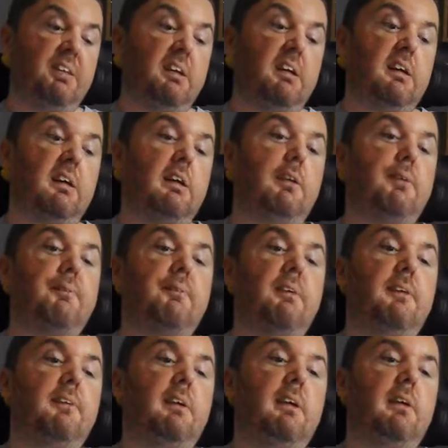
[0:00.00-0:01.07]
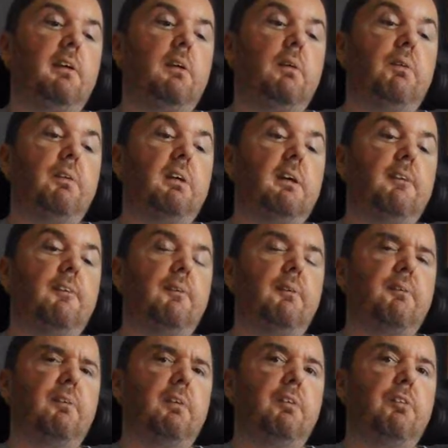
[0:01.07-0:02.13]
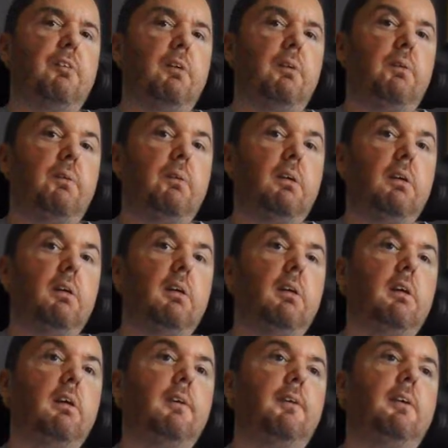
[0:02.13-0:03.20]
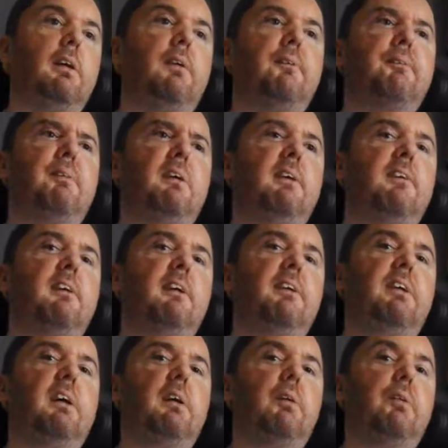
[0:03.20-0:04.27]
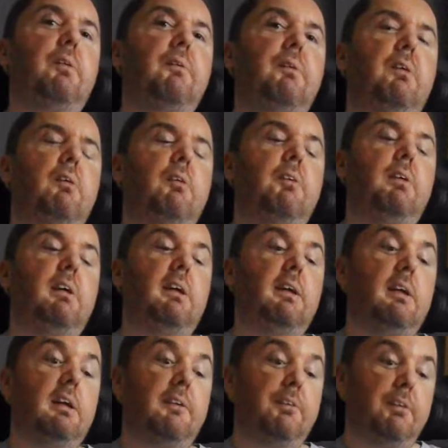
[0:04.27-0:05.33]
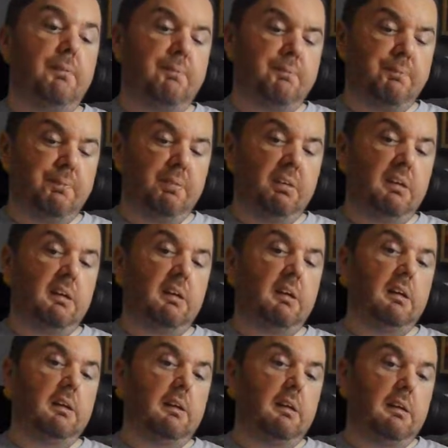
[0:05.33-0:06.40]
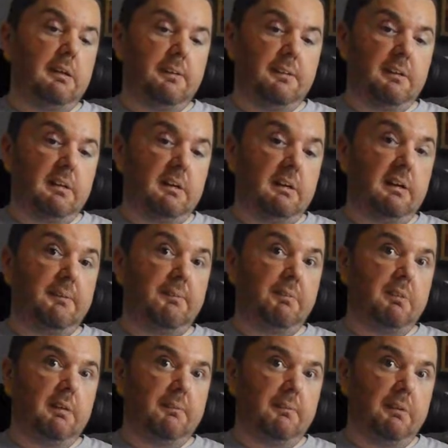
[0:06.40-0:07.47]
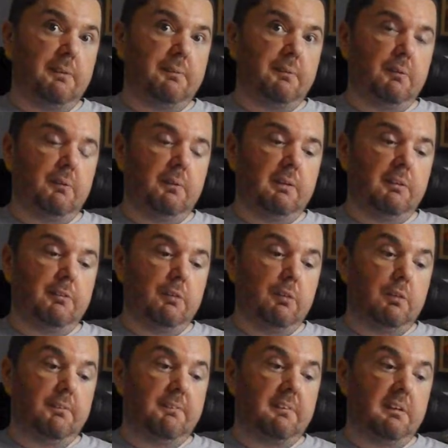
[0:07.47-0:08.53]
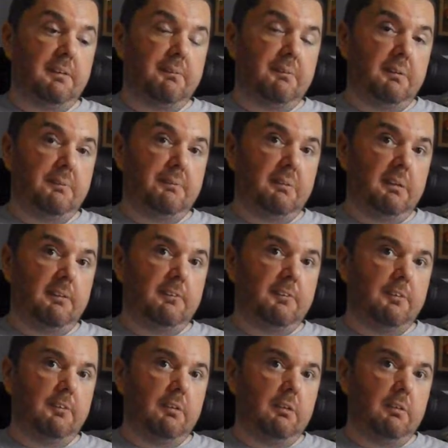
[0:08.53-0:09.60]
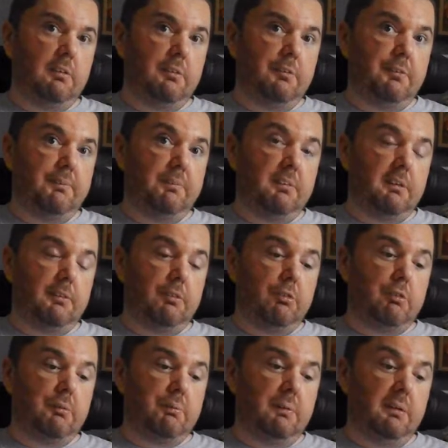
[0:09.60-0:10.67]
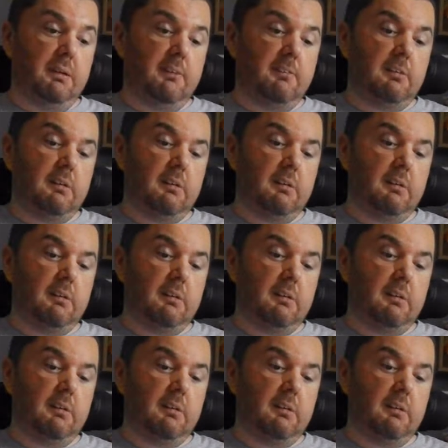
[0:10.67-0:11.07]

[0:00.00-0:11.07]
it's basically the UK's equivalent to the big San Diego Comic Con in London. And at MCM Expo, there's a lot of anime-based items and Japanese